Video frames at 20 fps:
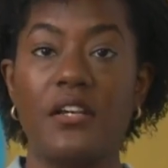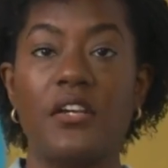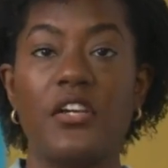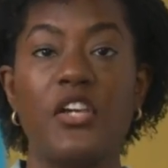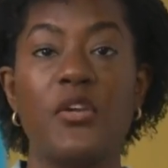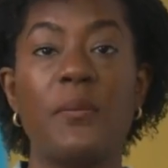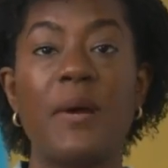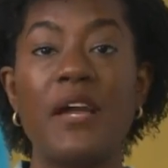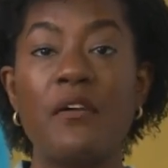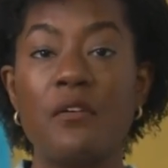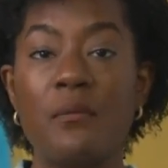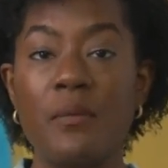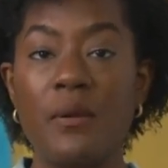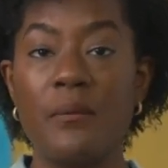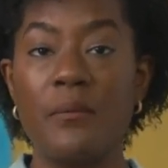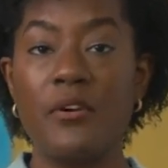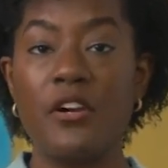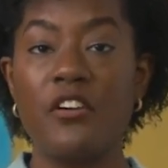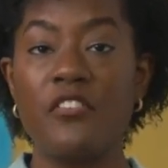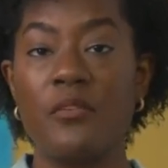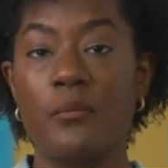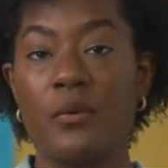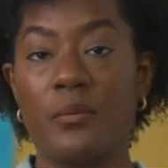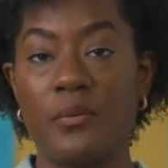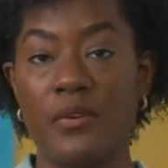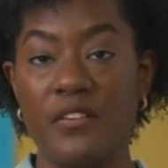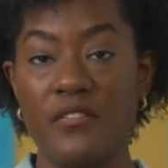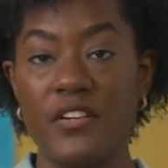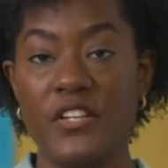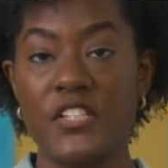You might remember from a
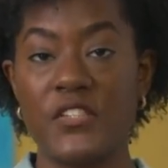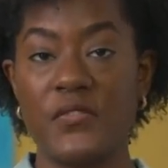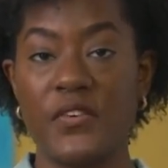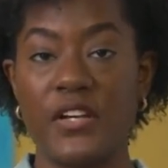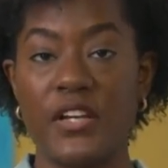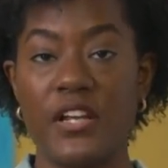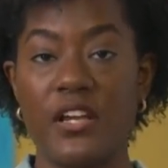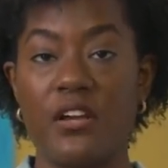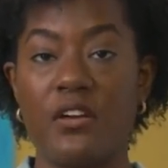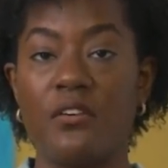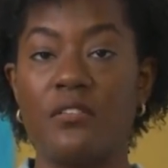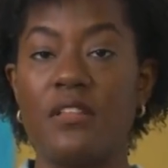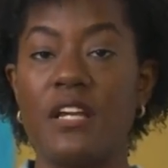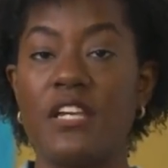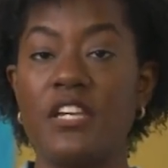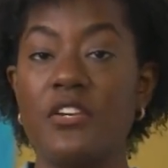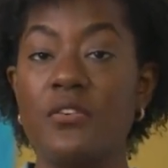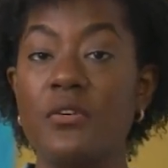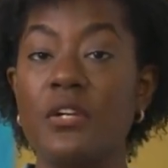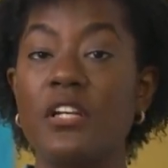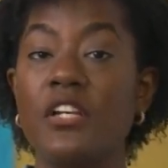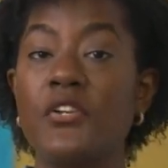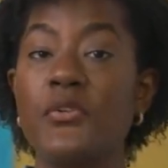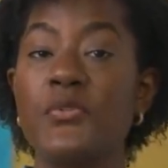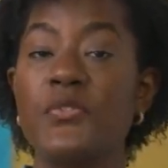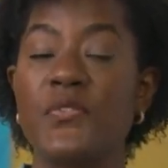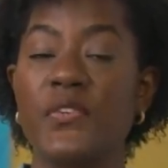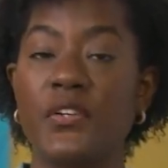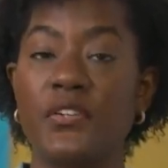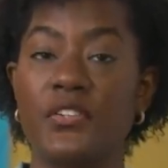previous video that you can
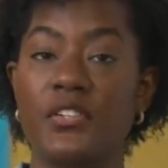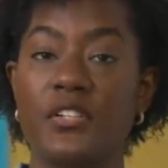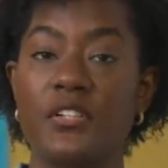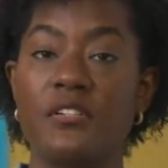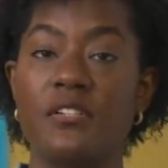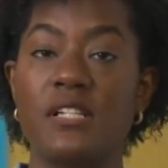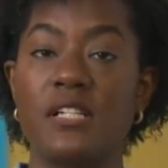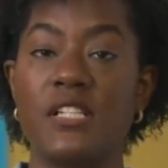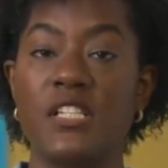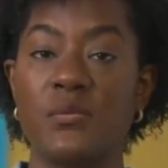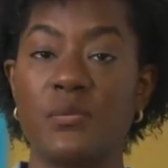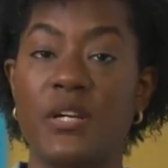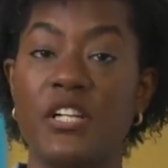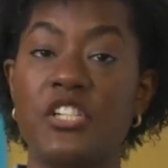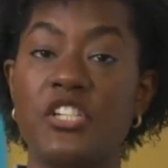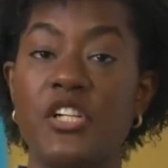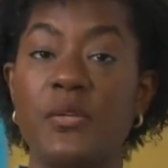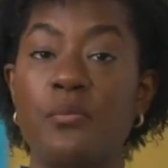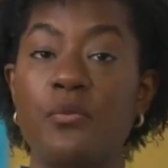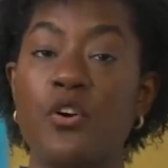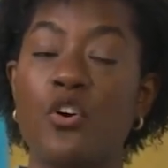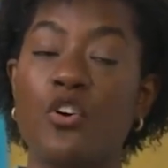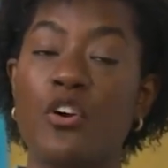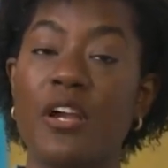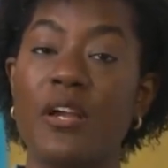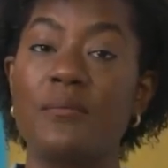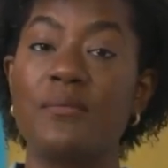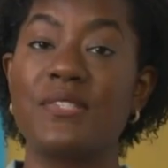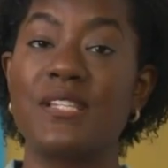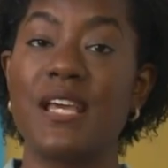use filters in spreadsheet
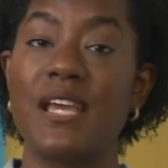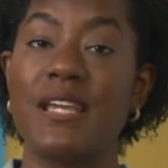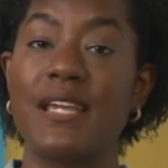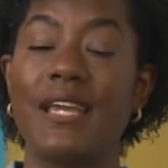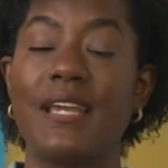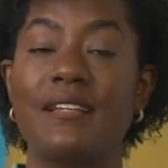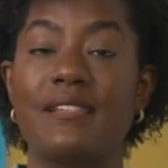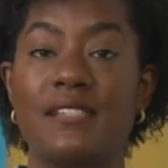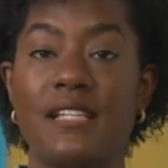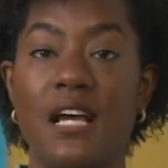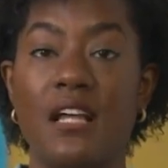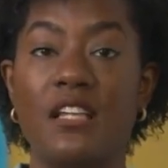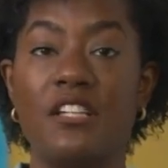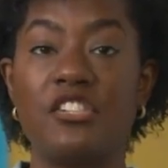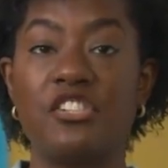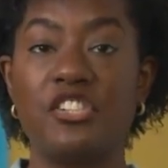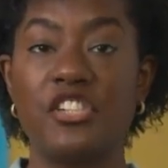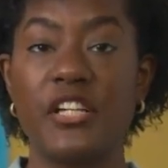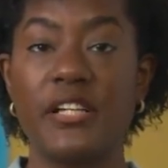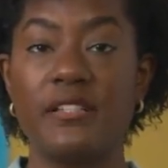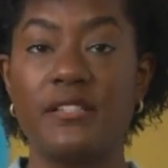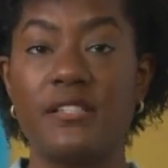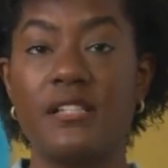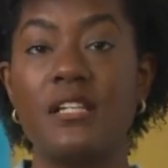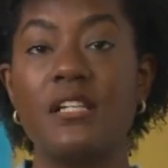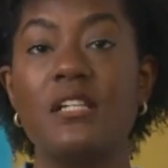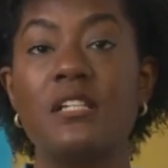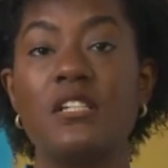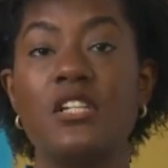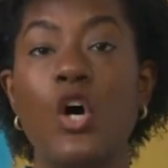programs like Excel and Sheets
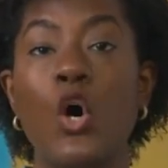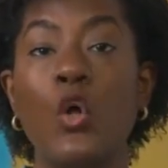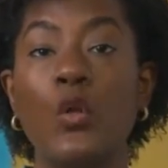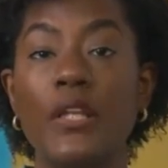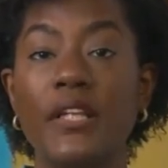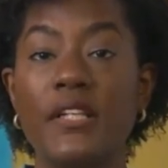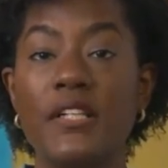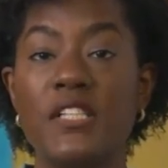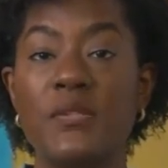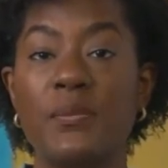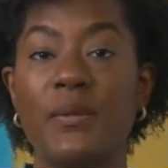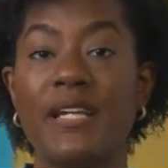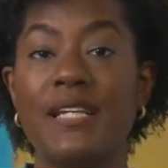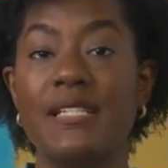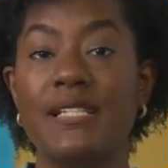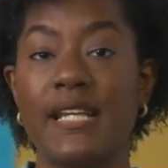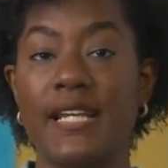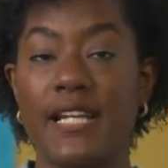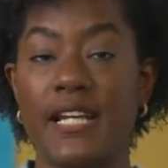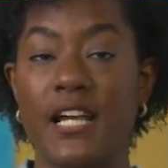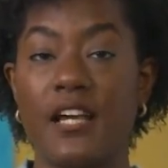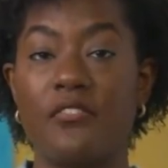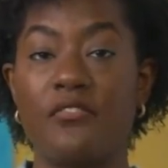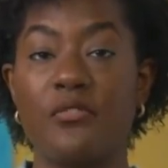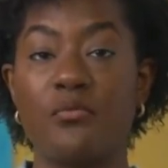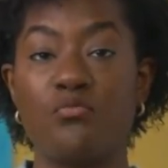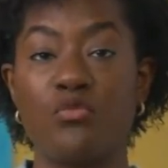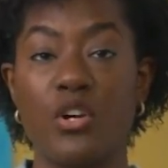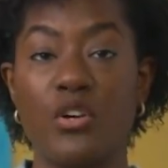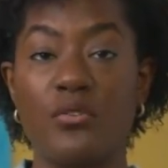to only display data
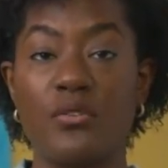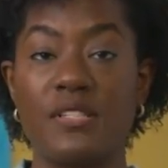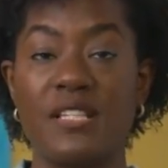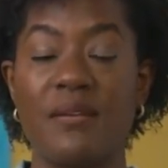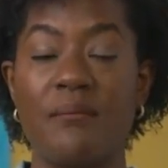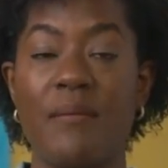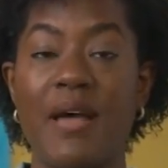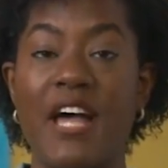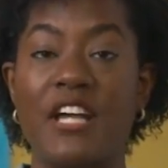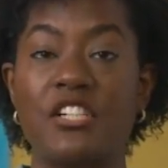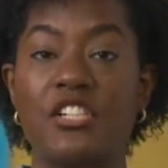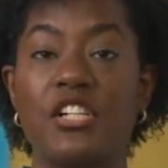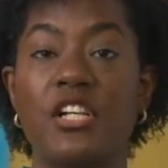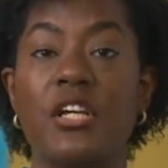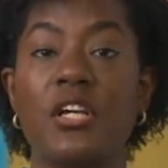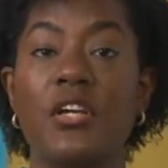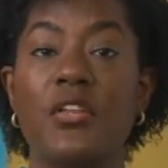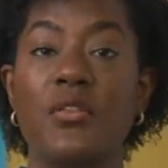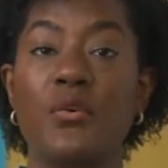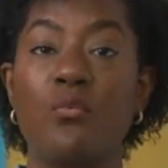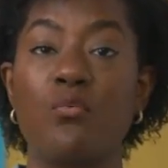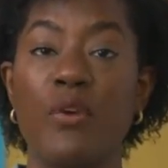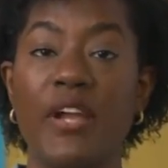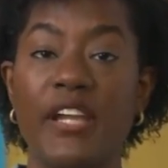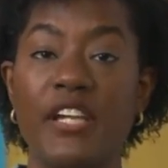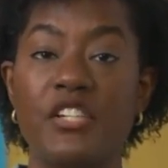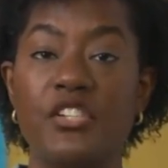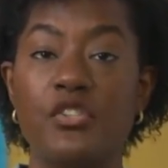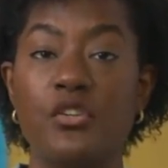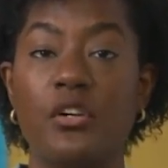from rows that match the
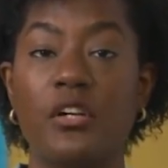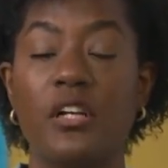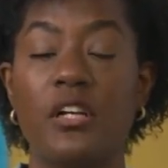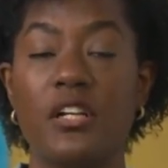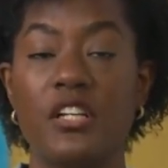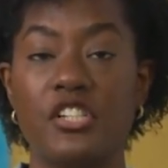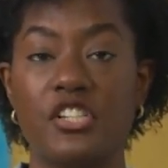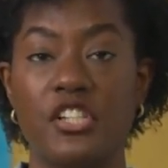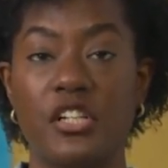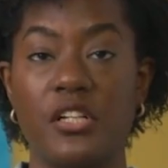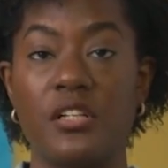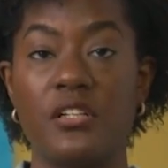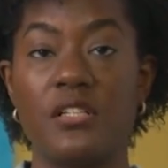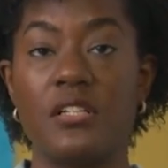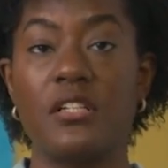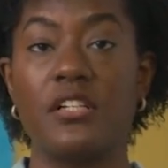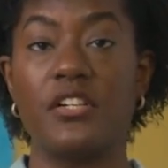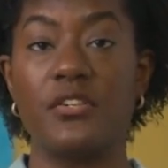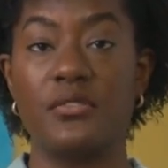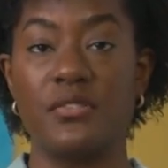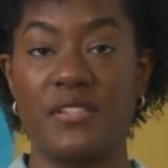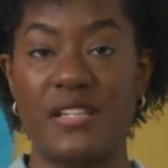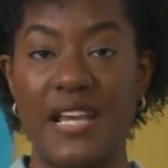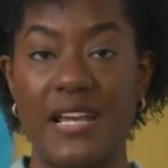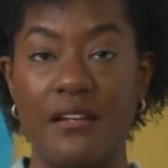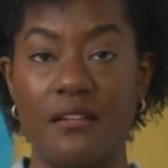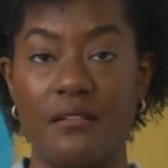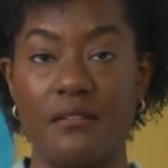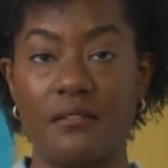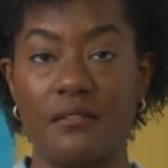range or condition you set.